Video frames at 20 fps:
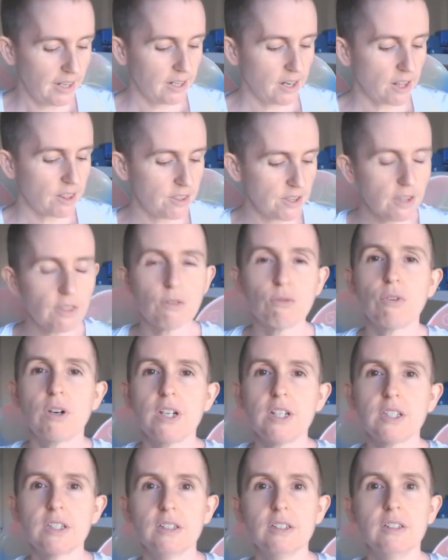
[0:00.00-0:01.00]
And I think the
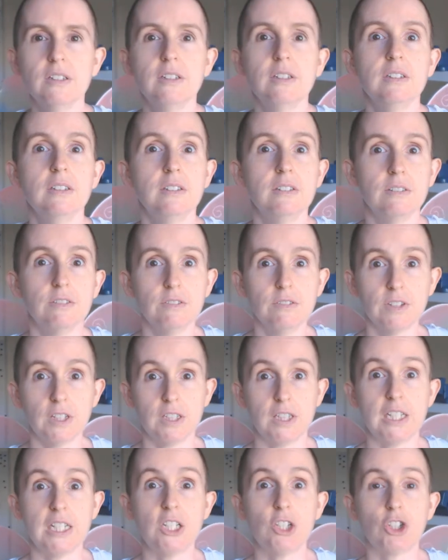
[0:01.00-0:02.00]
reason
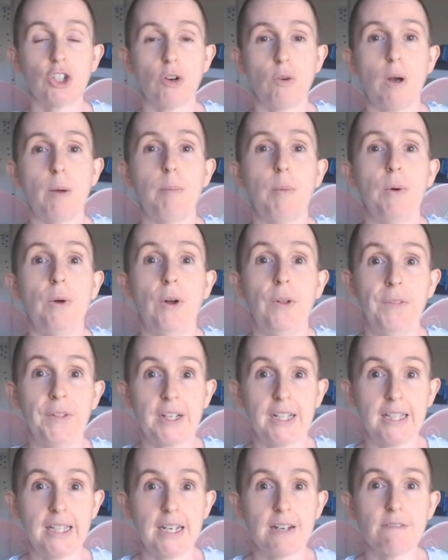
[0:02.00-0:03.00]
that these show up on
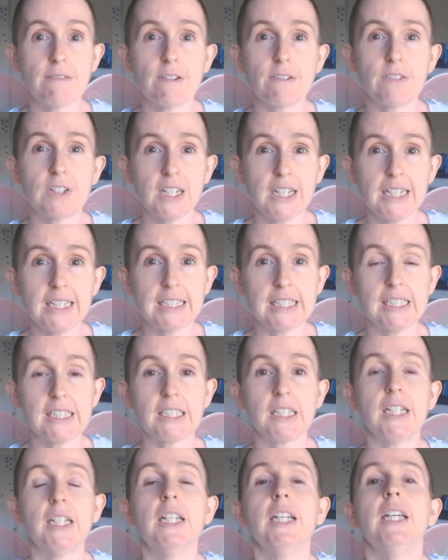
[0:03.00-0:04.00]
the Clean 15
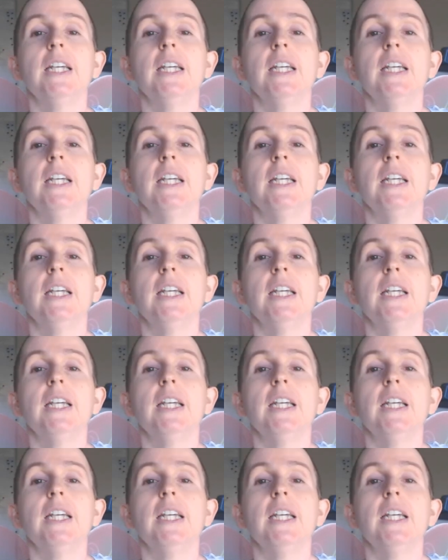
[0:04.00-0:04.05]
list